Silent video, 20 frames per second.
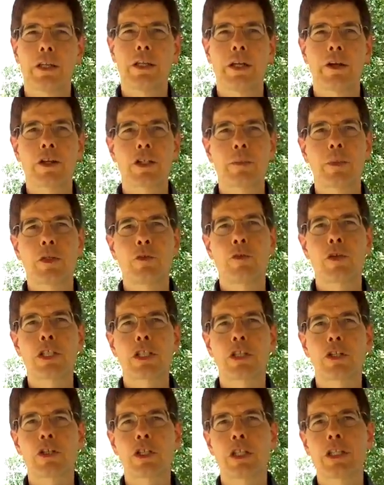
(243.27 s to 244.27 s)
There's been
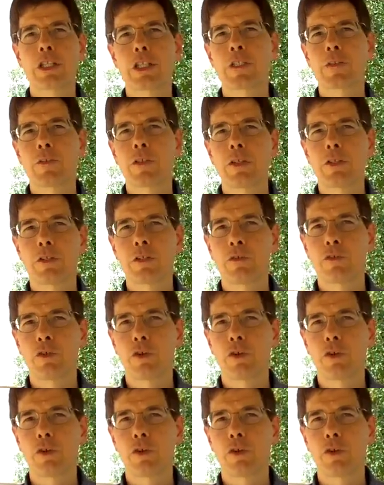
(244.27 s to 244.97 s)
research in this field